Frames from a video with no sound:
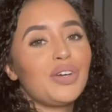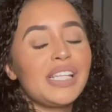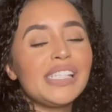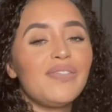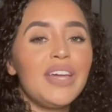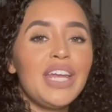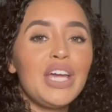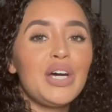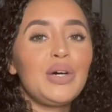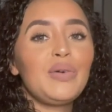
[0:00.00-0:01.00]
this
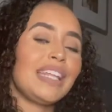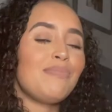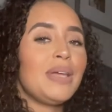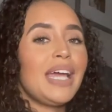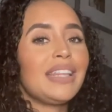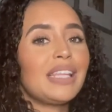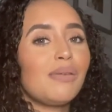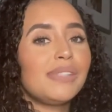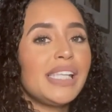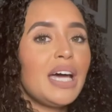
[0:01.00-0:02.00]
video. Leave me a
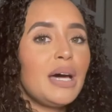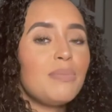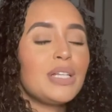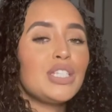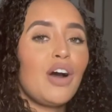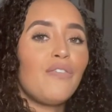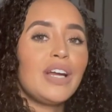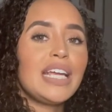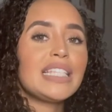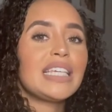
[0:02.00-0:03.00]
thumbs up. Don't
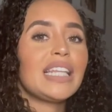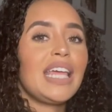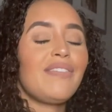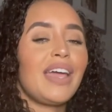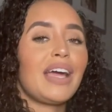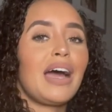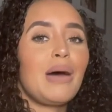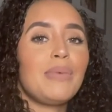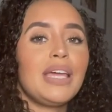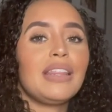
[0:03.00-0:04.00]
forget to leave a
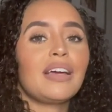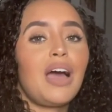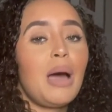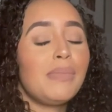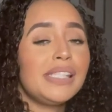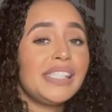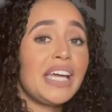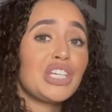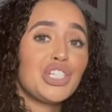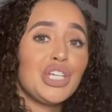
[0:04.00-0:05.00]
comment in the comment
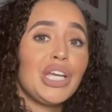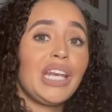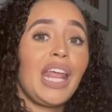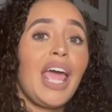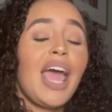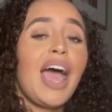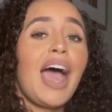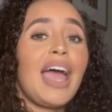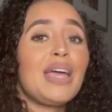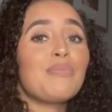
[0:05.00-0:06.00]
section.
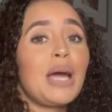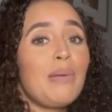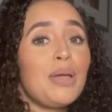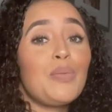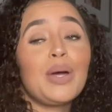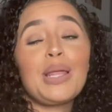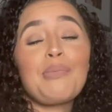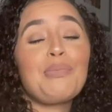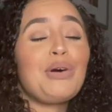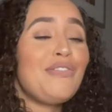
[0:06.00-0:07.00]
I am coming with
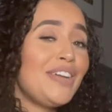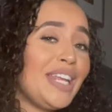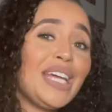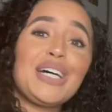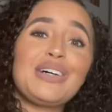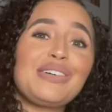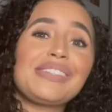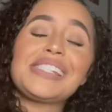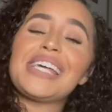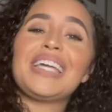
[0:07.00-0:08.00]
more
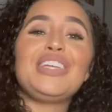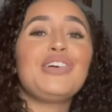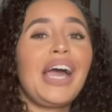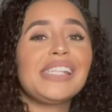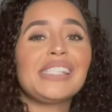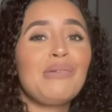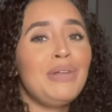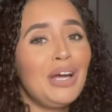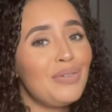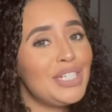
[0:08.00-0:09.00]
videos. You guys let me
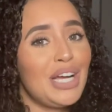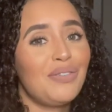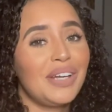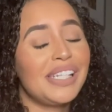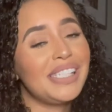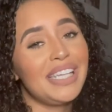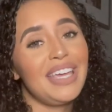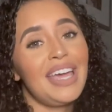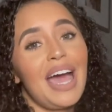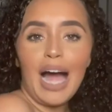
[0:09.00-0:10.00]
know what y'all wanna
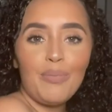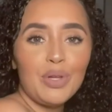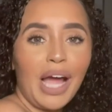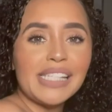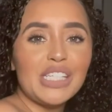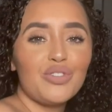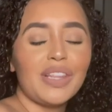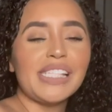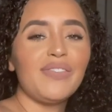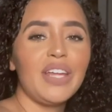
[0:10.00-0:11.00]
see. I hope you guys enjoyed
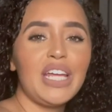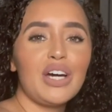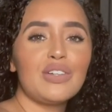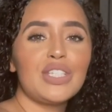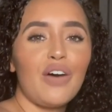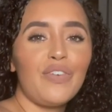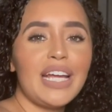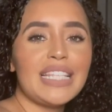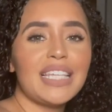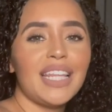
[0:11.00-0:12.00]
this video. Don't
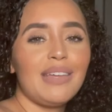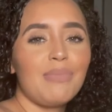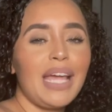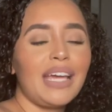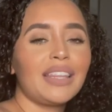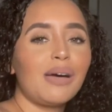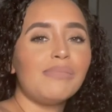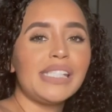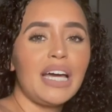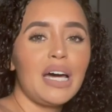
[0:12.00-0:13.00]
forget to leave me a
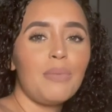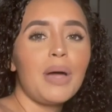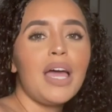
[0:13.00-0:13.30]
thumbs up,